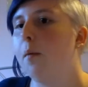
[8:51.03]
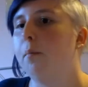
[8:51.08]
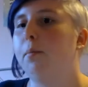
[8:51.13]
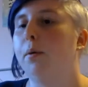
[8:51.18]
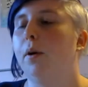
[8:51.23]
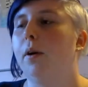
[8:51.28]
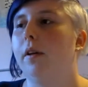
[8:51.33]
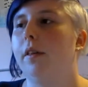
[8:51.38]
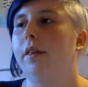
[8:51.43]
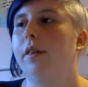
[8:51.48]

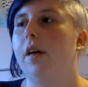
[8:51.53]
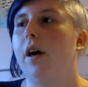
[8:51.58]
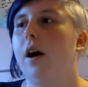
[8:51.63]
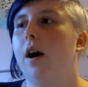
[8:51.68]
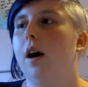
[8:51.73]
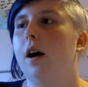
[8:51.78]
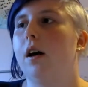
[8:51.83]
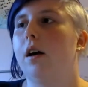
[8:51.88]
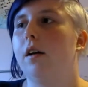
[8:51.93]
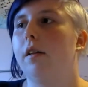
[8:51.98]
but
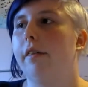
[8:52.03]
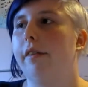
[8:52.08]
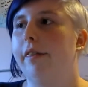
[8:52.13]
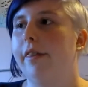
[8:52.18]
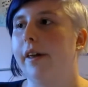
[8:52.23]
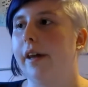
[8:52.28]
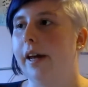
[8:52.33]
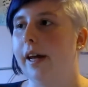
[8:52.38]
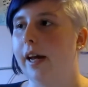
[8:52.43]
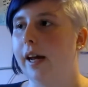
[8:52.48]
that
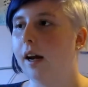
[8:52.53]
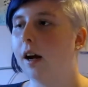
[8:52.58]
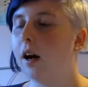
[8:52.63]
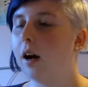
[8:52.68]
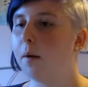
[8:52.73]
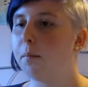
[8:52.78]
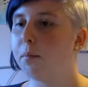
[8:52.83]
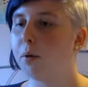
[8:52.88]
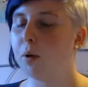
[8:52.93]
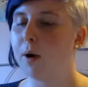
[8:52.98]
the
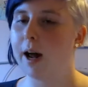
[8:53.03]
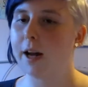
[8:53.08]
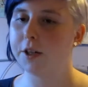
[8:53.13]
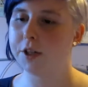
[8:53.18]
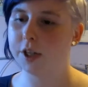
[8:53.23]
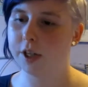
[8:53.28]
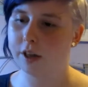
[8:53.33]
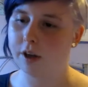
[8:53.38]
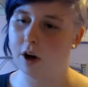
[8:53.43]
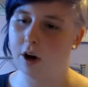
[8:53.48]

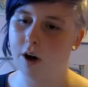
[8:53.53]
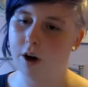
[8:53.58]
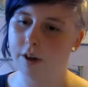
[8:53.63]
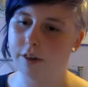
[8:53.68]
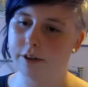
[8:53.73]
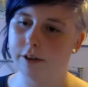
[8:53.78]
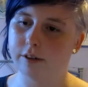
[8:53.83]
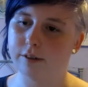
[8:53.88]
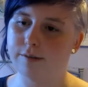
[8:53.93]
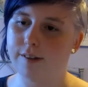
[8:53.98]
pressure that
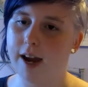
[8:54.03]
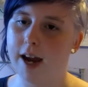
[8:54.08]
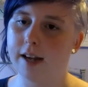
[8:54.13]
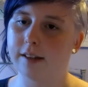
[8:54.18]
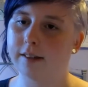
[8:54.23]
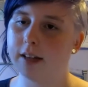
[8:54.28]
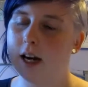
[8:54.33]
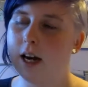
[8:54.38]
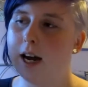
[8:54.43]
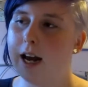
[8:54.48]
authors
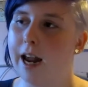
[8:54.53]
face